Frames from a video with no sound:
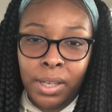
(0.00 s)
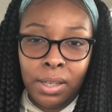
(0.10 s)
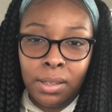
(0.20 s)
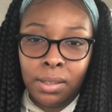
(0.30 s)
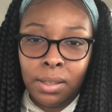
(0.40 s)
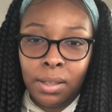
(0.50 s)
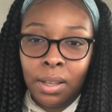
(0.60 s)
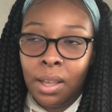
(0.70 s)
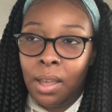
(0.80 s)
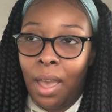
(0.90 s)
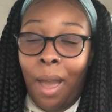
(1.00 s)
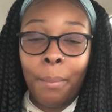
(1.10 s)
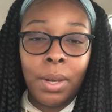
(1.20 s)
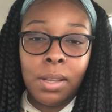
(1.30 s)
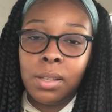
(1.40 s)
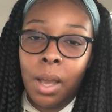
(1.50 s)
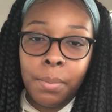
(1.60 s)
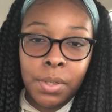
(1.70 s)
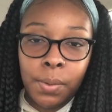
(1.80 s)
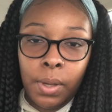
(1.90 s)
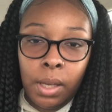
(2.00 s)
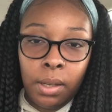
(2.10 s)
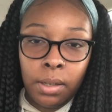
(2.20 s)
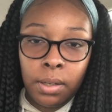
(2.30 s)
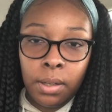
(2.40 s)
eat, how many times you eat,